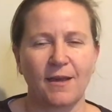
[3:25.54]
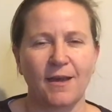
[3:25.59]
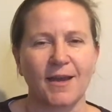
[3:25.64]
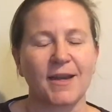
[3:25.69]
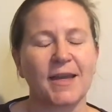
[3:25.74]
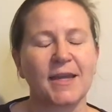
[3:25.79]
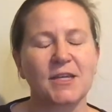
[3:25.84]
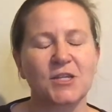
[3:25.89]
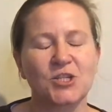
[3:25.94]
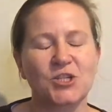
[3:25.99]
And
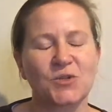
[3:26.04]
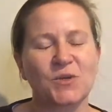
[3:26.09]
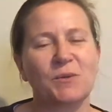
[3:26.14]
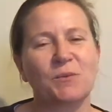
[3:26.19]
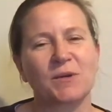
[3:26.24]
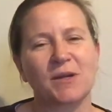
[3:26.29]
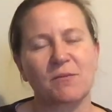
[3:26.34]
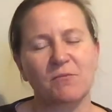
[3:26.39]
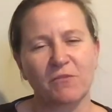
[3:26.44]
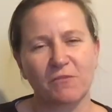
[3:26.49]
I can do it
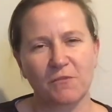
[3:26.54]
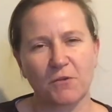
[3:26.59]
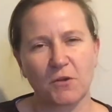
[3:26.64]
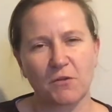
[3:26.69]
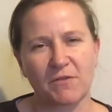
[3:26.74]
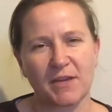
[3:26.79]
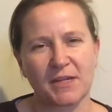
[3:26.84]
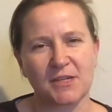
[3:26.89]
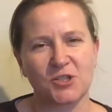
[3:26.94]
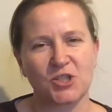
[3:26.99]
when I'm full
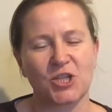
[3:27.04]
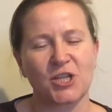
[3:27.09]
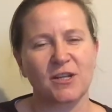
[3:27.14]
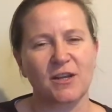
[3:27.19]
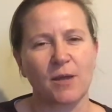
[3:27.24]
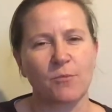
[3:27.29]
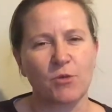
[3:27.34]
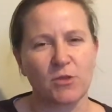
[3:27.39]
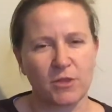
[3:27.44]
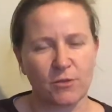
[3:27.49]
of energy and
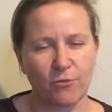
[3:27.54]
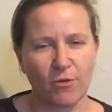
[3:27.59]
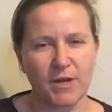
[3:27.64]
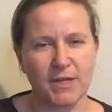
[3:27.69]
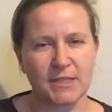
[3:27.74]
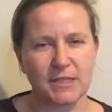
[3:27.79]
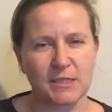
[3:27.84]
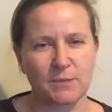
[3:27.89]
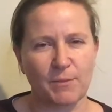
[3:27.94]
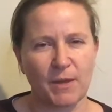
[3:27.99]
I'm in the
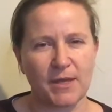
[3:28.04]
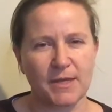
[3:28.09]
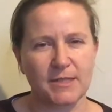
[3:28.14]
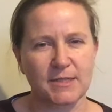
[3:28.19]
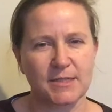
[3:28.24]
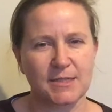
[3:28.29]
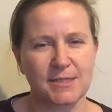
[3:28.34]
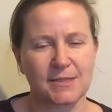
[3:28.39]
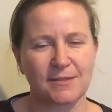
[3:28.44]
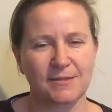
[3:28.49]
right
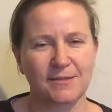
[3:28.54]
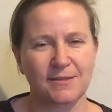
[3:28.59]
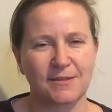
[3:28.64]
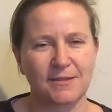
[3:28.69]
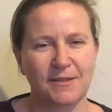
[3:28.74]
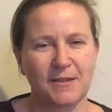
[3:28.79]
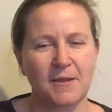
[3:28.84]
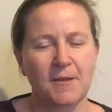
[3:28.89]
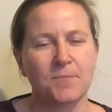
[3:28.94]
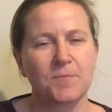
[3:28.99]
space.
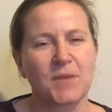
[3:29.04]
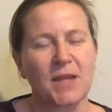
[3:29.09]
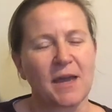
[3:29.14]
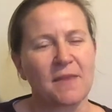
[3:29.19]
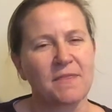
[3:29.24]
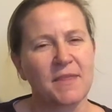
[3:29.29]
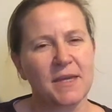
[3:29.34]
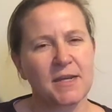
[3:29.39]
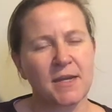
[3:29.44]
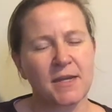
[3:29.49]

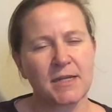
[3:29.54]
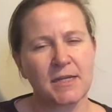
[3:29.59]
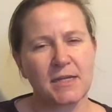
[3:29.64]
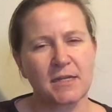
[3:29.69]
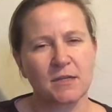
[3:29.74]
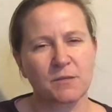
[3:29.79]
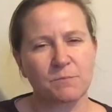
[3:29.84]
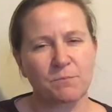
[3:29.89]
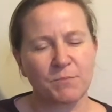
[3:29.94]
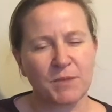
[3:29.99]
And then I
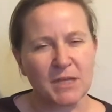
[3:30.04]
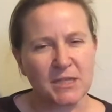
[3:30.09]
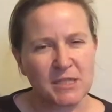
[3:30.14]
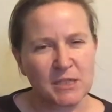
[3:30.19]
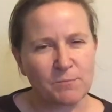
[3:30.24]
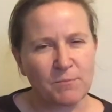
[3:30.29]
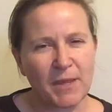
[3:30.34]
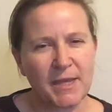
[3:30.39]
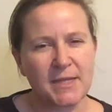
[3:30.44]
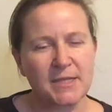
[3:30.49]
need a
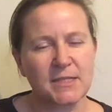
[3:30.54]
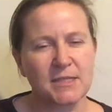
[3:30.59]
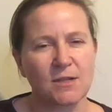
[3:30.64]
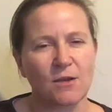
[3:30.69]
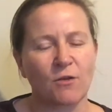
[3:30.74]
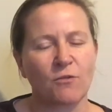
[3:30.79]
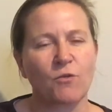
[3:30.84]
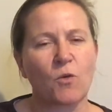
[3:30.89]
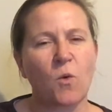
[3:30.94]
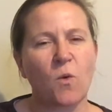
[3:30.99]
space
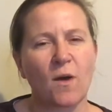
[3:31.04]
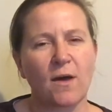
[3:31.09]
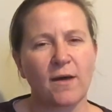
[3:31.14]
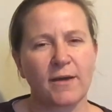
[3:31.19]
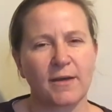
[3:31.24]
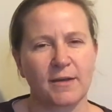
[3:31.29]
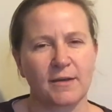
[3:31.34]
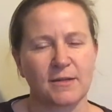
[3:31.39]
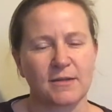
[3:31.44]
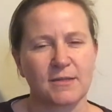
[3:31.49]
of
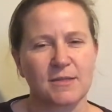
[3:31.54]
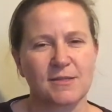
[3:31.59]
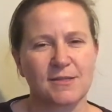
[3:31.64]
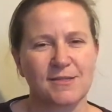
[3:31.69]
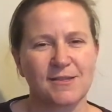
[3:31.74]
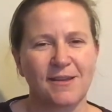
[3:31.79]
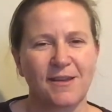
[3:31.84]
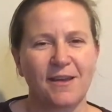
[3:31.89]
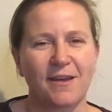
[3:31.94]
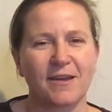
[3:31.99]

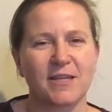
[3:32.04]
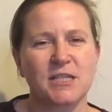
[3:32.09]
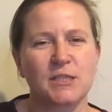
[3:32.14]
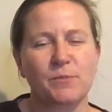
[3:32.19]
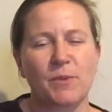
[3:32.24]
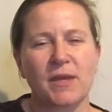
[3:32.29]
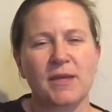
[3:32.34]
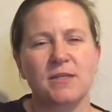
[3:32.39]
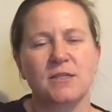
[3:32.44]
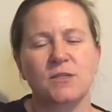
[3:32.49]
quietness, a
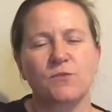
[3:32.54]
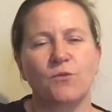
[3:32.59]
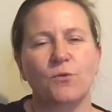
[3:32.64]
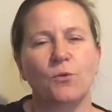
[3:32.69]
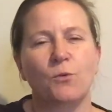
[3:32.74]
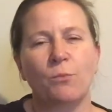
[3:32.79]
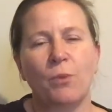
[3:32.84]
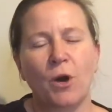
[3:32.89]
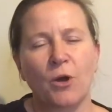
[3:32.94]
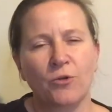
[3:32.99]
space
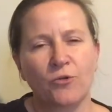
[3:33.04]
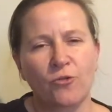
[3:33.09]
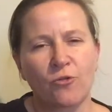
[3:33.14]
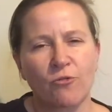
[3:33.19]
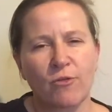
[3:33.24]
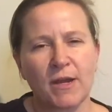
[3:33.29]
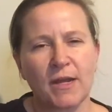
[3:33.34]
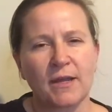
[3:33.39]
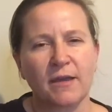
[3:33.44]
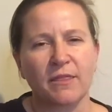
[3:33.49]
for
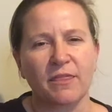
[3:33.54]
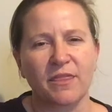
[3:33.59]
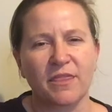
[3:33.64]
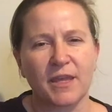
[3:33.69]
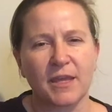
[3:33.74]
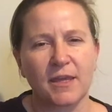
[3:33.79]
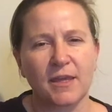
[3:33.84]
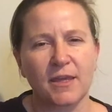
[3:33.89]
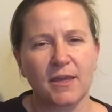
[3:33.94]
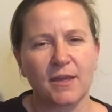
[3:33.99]
pondering and
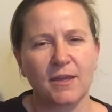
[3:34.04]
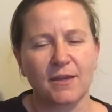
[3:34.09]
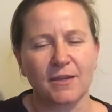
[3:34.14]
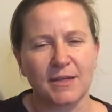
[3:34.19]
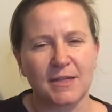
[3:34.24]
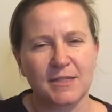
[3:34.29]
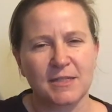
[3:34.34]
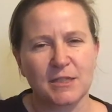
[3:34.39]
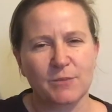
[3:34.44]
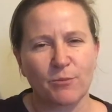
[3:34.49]
thinking
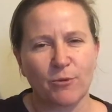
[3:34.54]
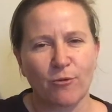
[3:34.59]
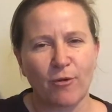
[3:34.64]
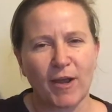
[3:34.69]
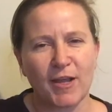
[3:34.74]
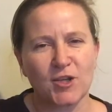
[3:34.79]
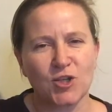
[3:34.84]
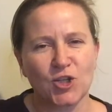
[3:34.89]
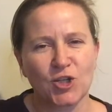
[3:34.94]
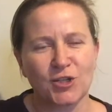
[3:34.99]
and
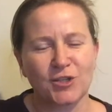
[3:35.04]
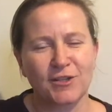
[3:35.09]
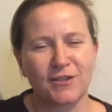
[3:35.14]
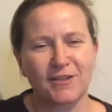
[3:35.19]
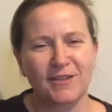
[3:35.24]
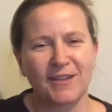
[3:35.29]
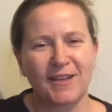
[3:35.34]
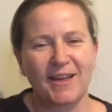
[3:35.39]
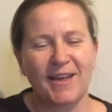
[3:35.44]
inspiration.